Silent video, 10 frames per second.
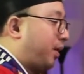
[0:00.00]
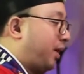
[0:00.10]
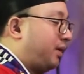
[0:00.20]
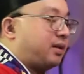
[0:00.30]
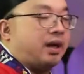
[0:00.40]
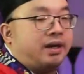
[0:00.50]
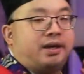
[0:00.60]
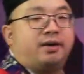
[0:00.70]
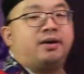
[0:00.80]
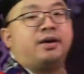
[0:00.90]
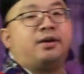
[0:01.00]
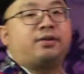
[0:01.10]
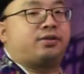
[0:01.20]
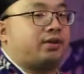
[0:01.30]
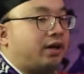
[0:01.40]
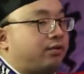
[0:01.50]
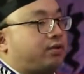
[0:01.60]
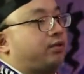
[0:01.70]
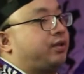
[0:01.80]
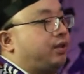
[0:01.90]
it inside here to tell
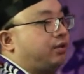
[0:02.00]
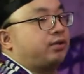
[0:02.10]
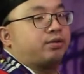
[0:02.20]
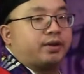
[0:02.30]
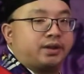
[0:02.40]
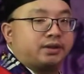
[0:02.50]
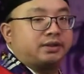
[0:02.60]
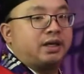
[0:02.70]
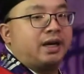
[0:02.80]
Josie you're doing this.